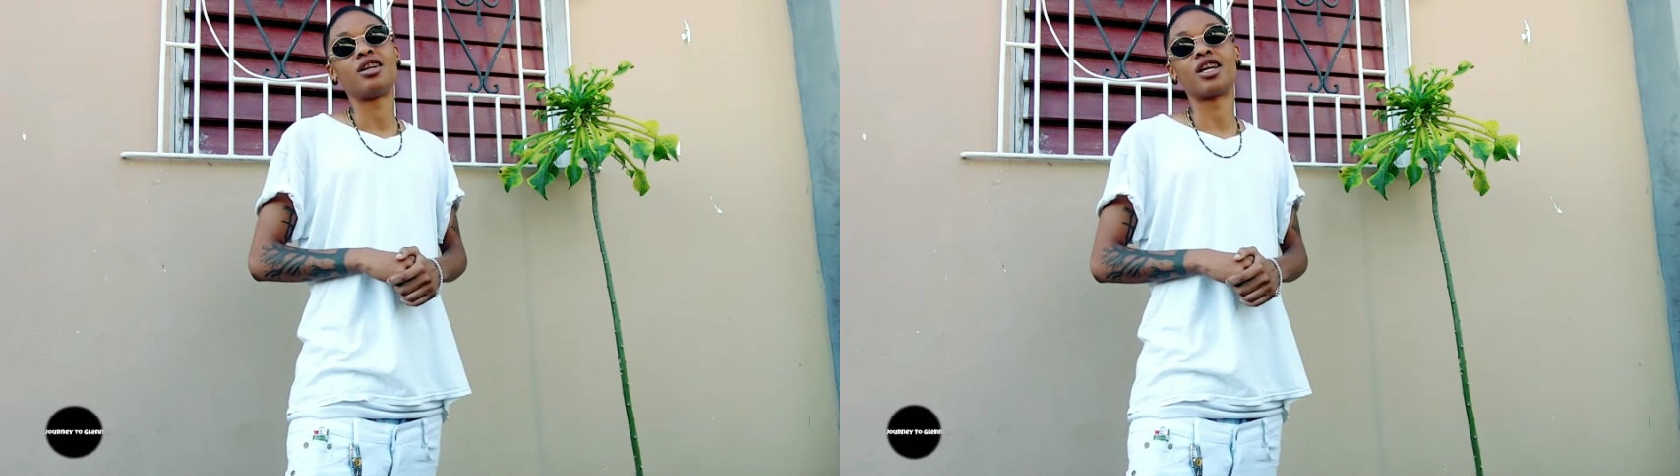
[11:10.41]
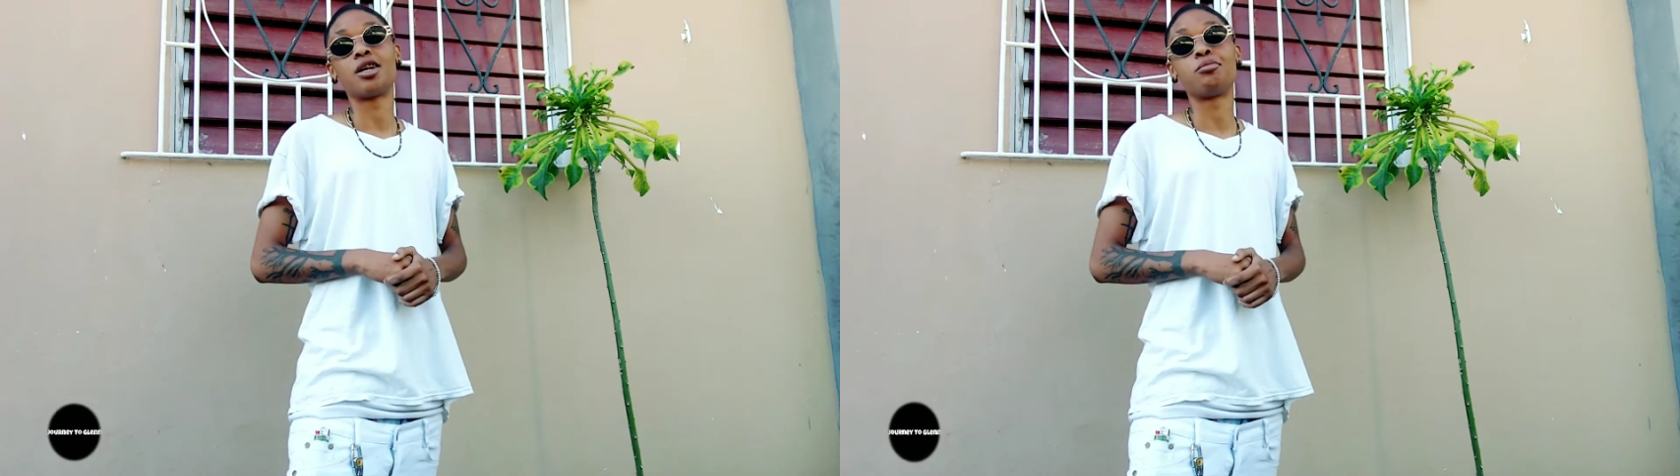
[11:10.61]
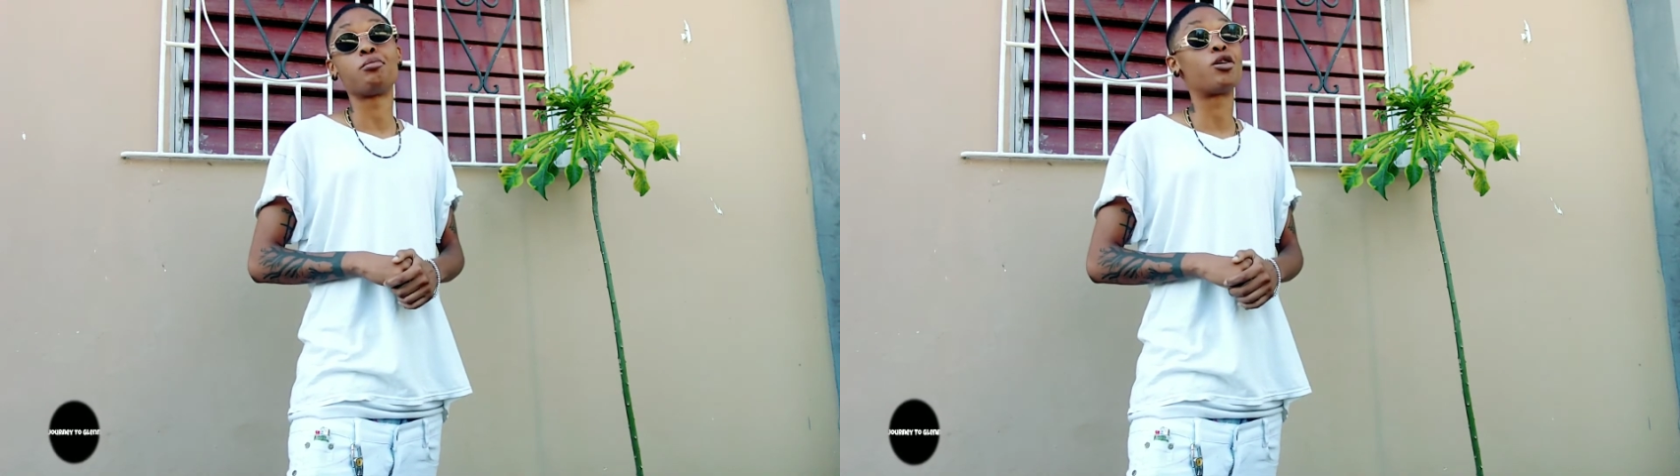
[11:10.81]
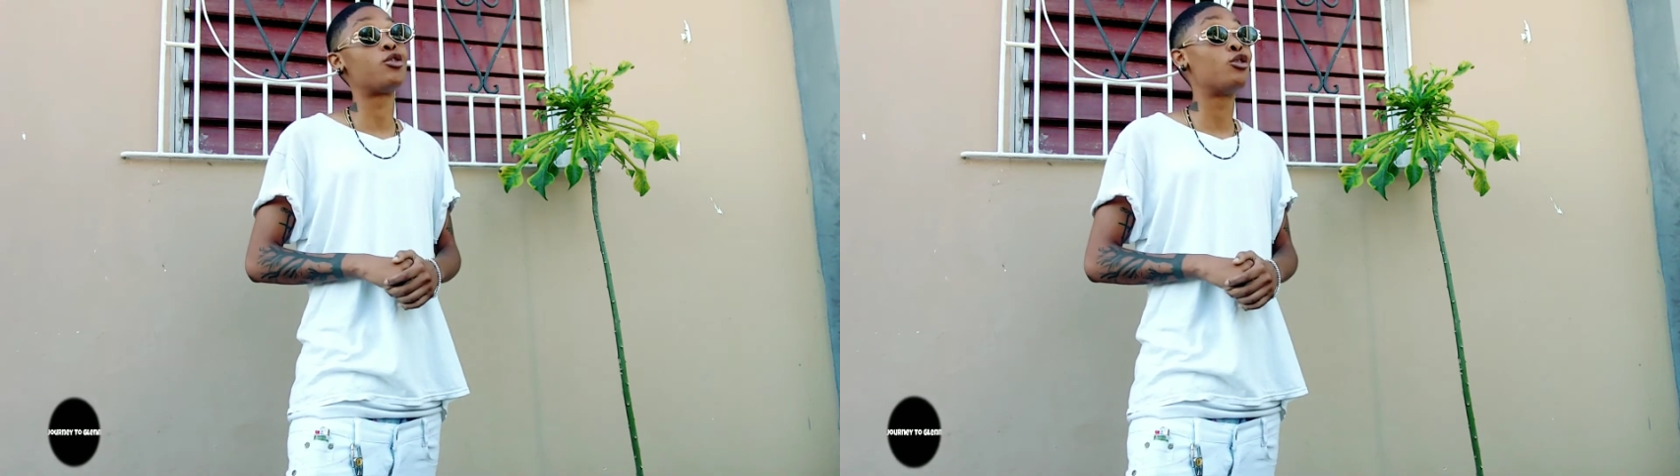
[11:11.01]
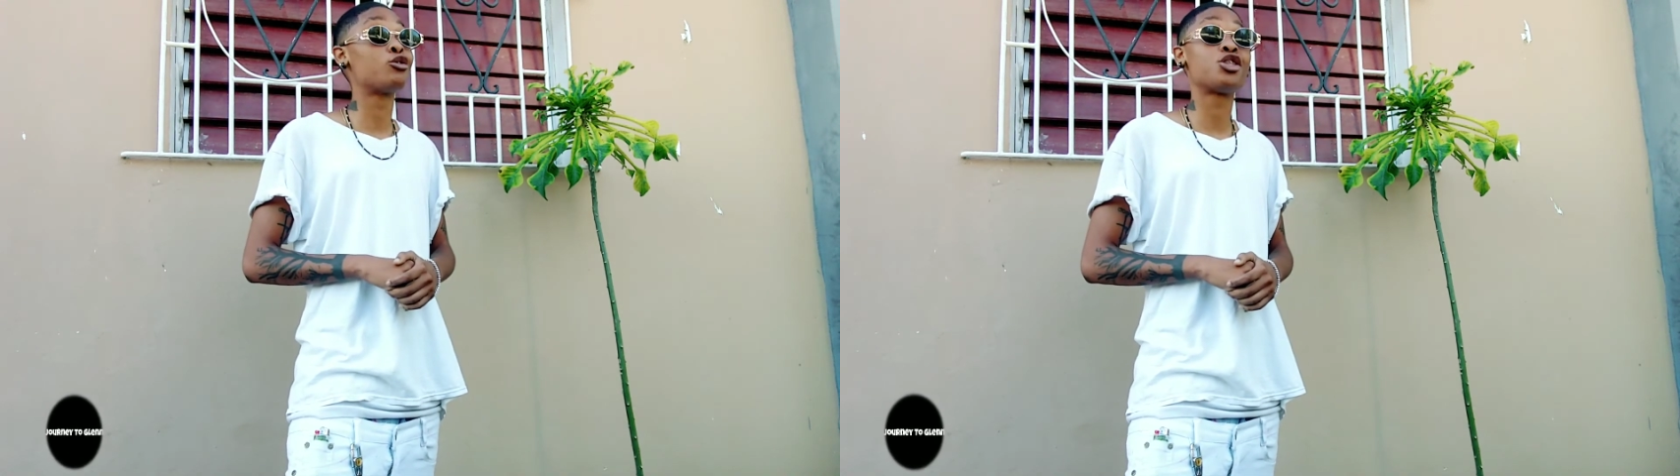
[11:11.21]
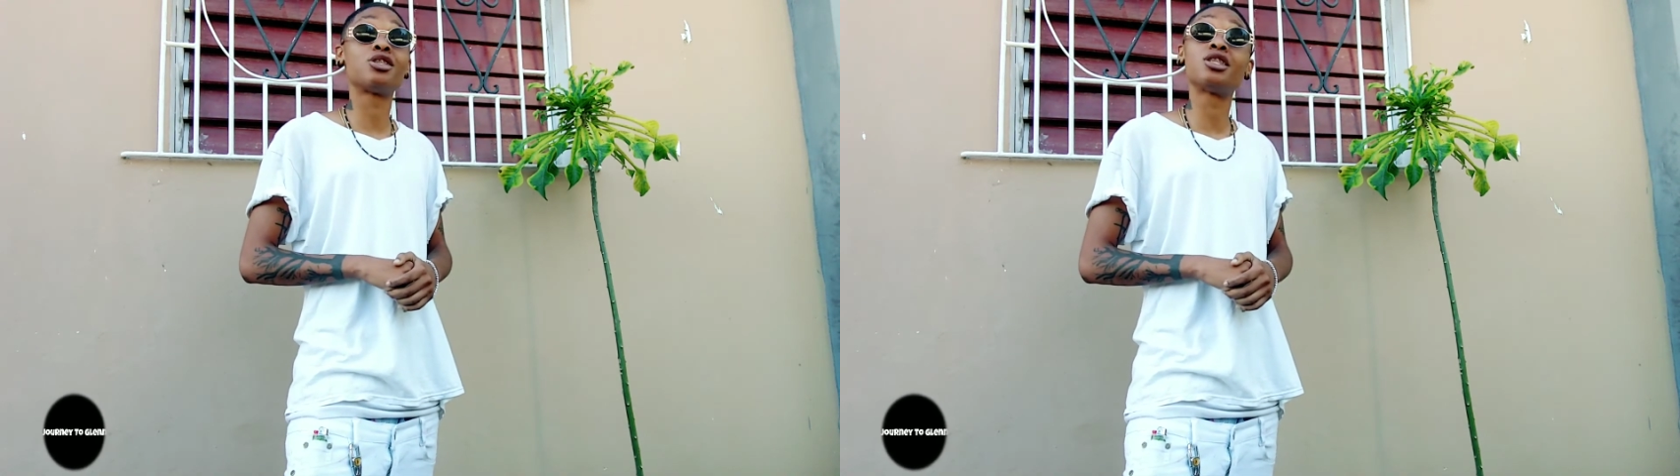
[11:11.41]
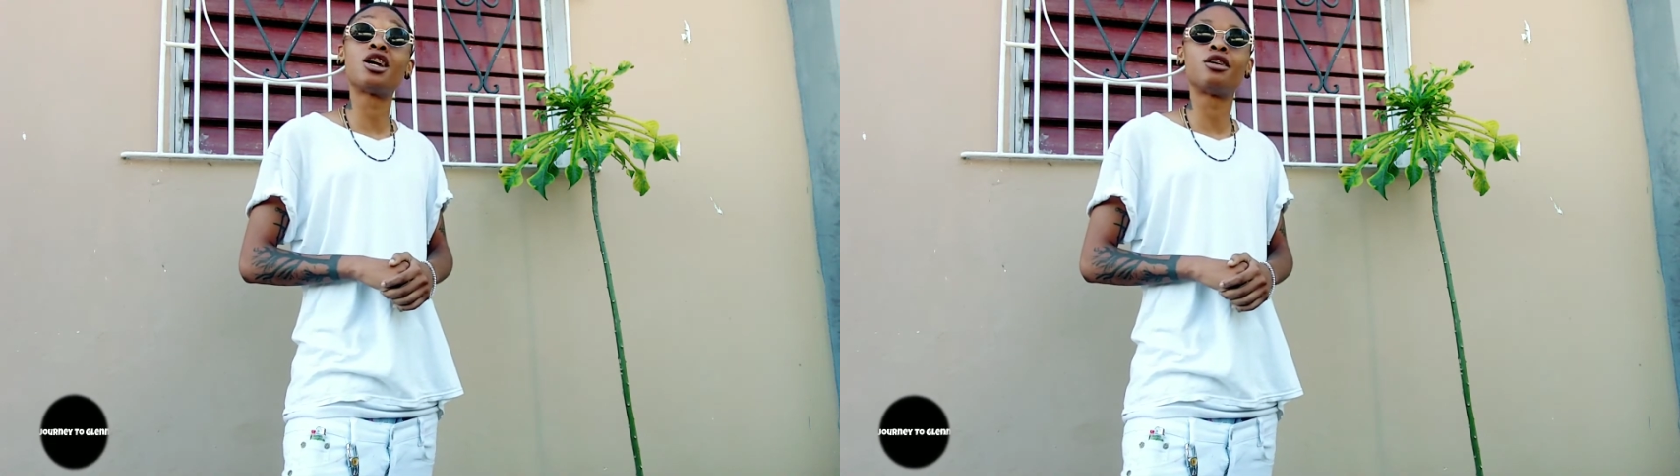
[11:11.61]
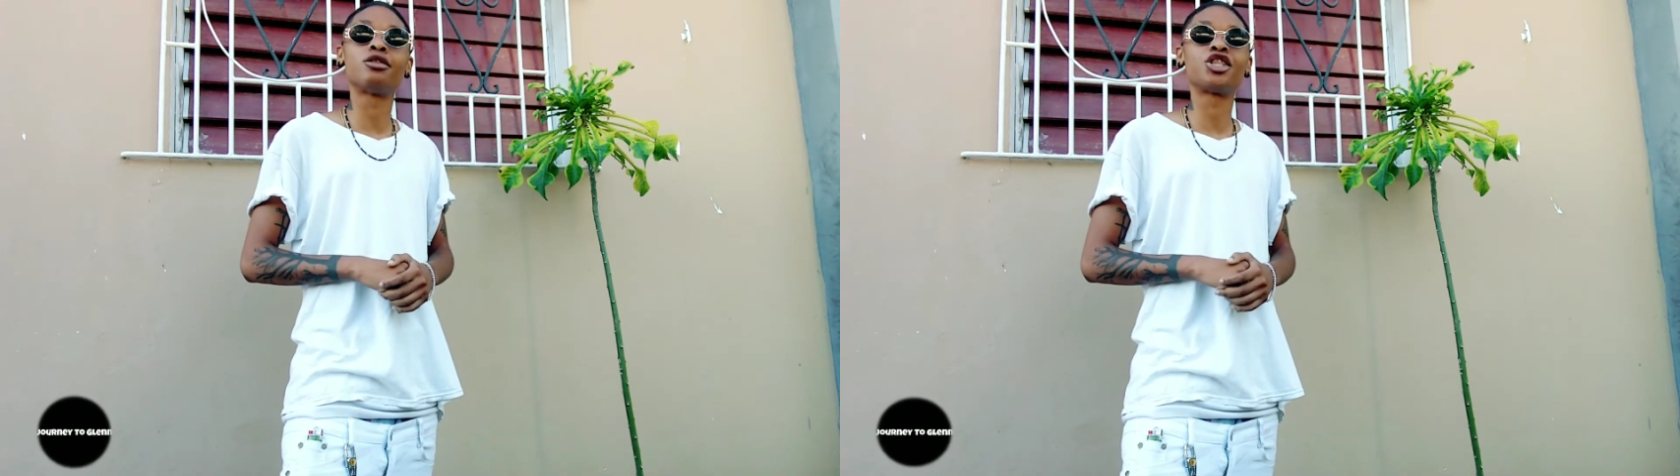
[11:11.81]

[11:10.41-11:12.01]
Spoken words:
You get me? But now she's there.